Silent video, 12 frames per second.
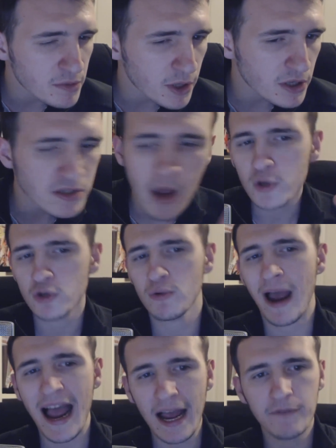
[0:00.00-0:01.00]
to be honest, but you
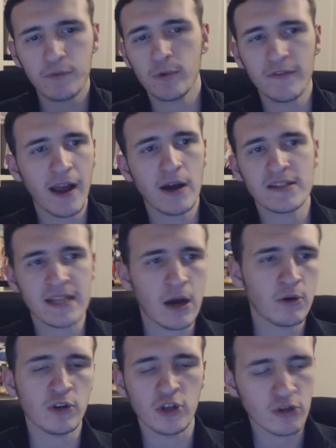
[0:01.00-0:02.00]
have, without a
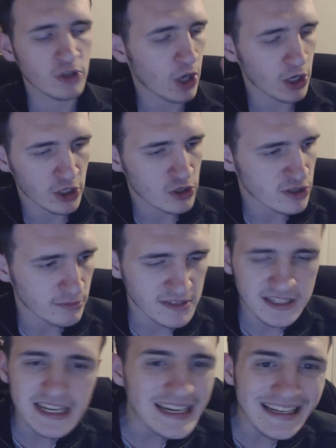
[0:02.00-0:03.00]
doubt, you got to use some
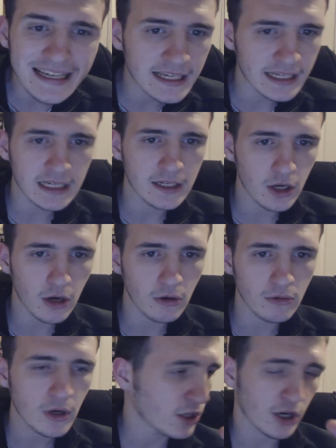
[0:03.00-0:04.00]
sealing
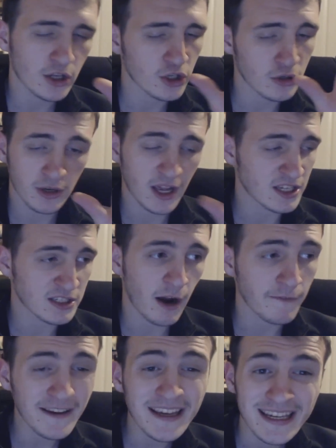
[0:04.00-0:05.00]
Kido. You got to,
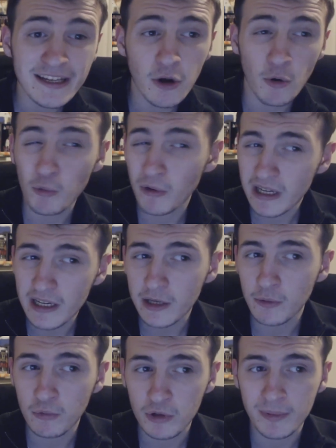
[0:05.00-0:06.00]
I think Kido
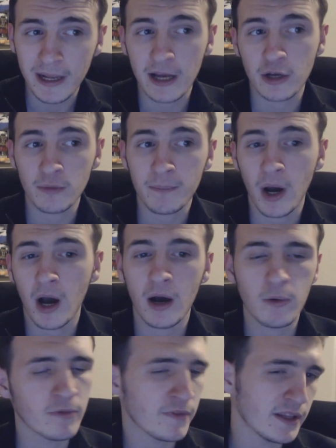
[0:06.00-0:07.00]
really would play a good
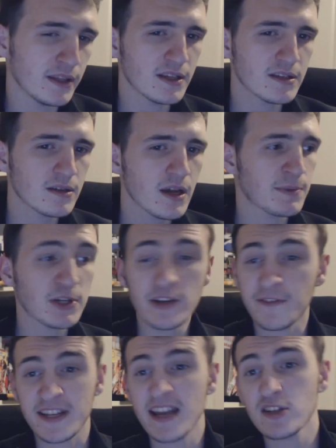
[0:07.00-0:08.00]
part within this, especially
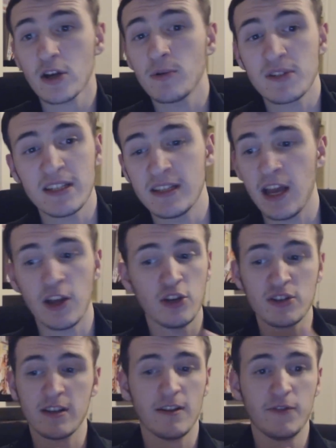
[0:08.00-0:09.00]
if Tessai was in there
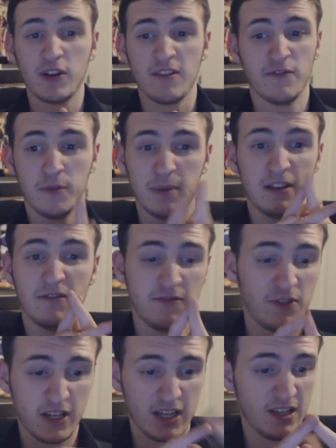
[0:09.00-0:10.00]
using that fucking forbidden
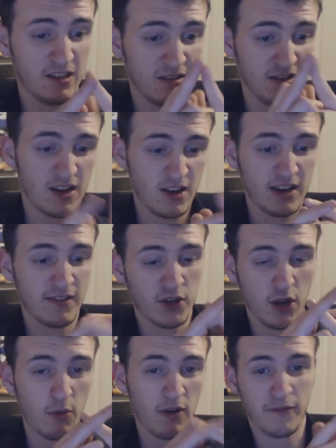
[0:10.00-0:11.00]
fucking, I don't even
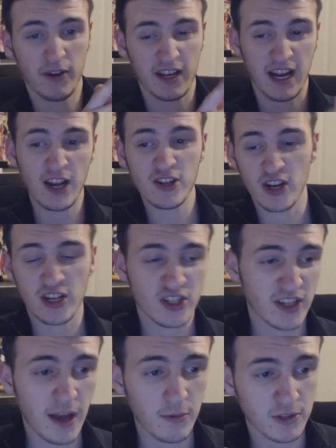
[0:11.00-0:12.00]
know what fucking hand
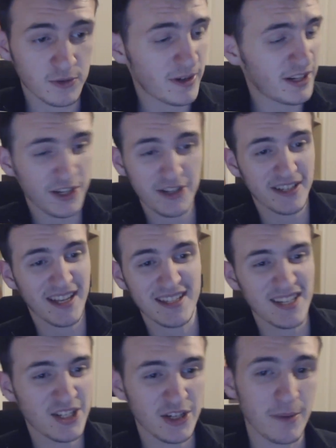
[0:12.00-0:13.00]
gesture that was, where they use
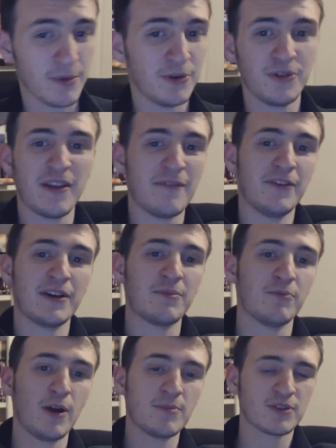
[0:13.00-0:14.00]
against Ichigo, but all them
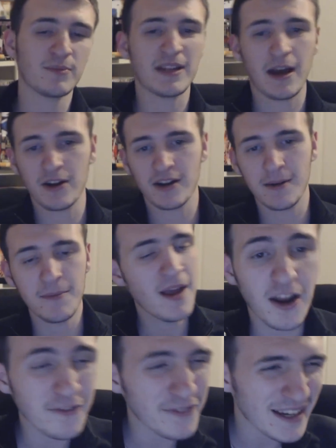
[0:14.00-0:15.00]
fucking ropes coming down on him.
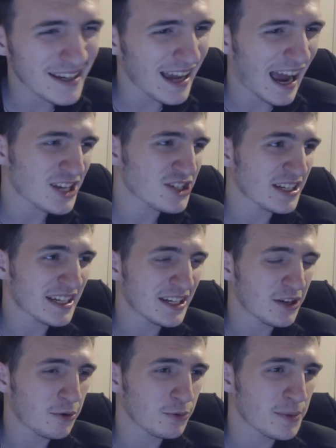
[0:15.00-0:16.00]
I don't think actually
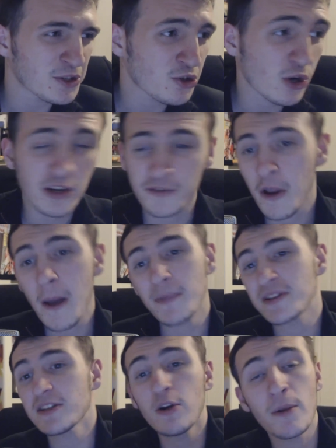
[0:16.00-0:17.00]
Kido will be strong enough,
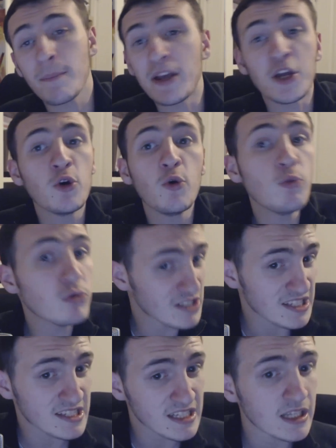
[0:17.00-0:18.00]
but still, it'd be cool
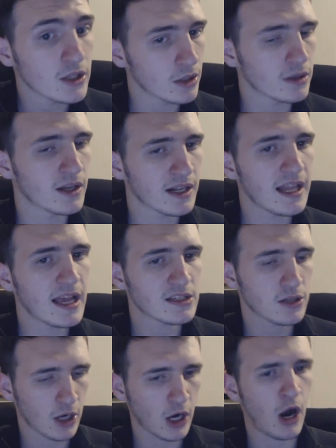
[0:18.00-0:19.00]
to see
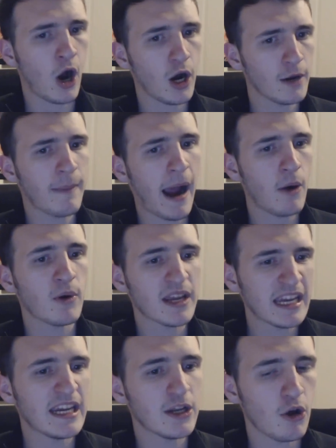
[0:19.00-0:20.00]
nonetheless, like a high-powered
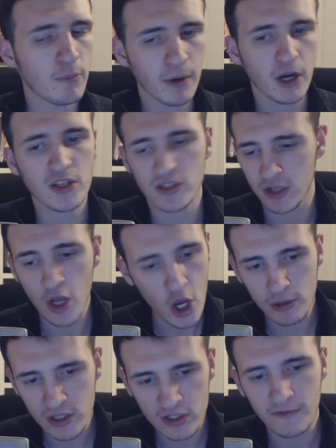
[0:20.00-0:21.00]
Kido person
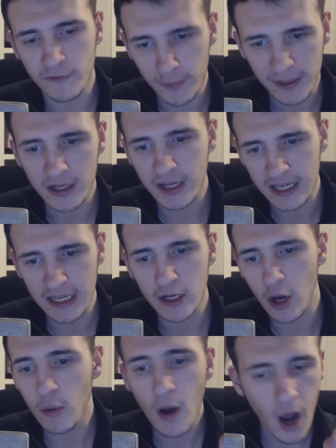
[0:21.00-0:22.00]
doing some forbidden
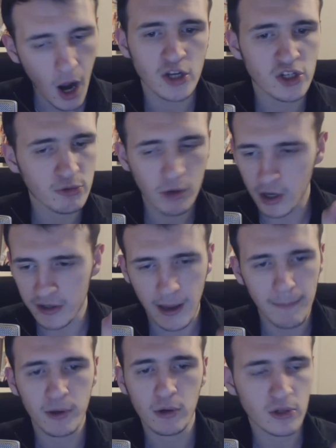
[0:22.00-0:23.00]
Kido on Gerard.
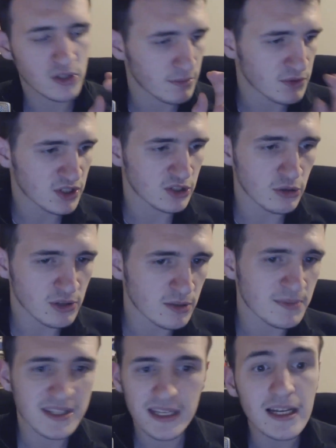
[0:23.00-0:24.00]
That'd be awesome, doing
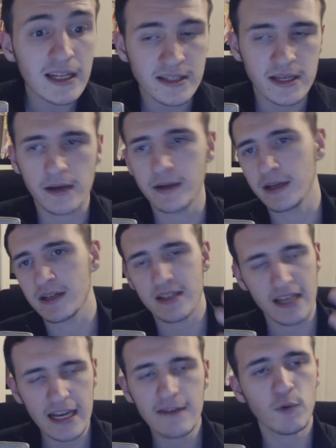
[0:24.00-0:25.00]
some sealing techniques.
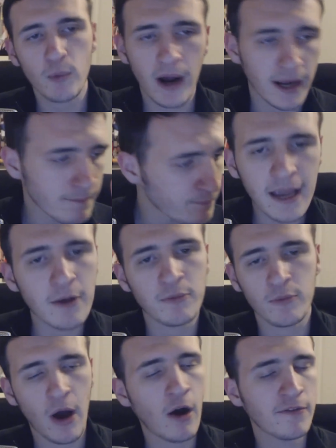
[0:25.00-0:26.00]
Either way,
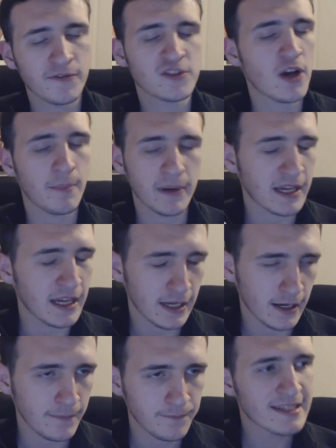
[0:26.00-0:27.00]
getting off topic
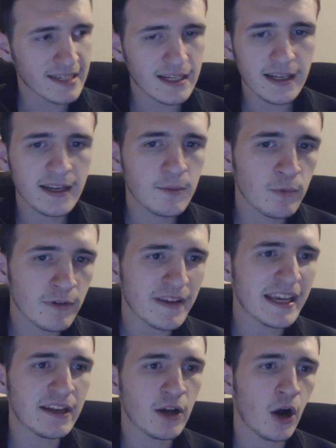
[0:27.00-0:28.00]
here, sealing him
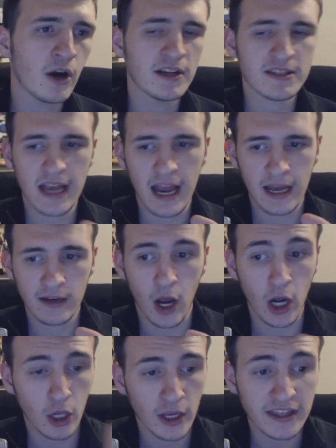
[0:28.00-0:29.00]
within ice, and
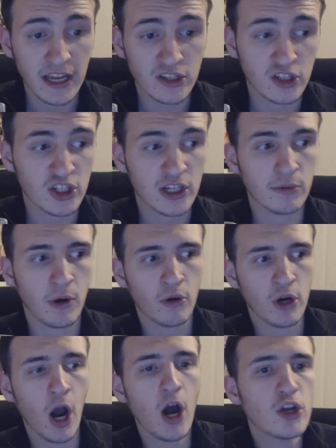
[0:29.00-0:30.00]
I like that
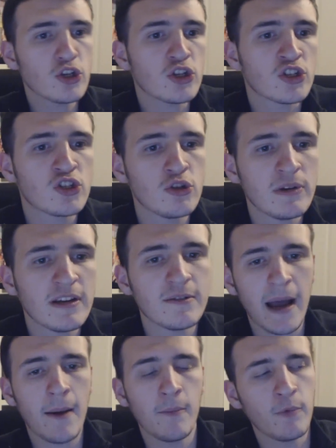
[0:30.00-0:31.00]
Toshiro can't just do it
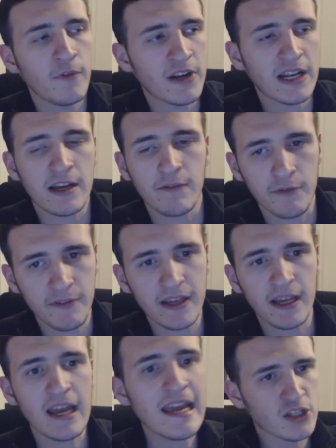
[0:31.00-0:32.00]
bam with a click of a
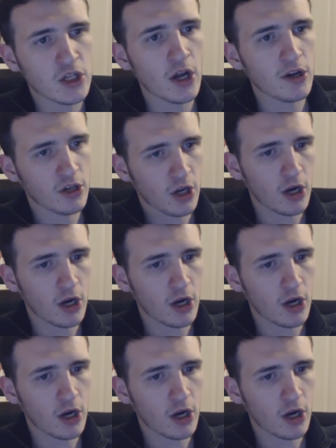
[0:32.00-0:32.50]
finger. He's got to